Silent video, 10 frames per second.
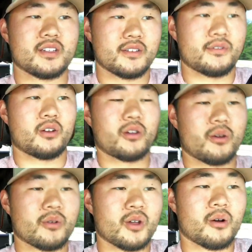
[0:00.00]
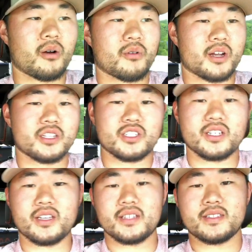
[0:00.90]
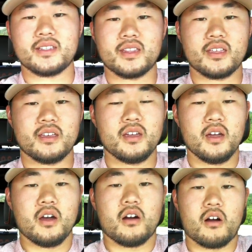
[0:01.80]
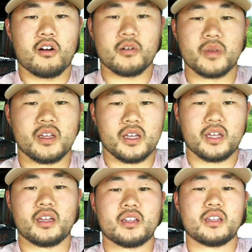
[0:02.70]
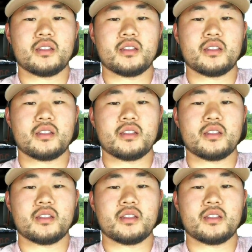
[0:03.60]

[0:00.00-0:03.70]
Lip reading: if y'all don't know already, she is in the Army and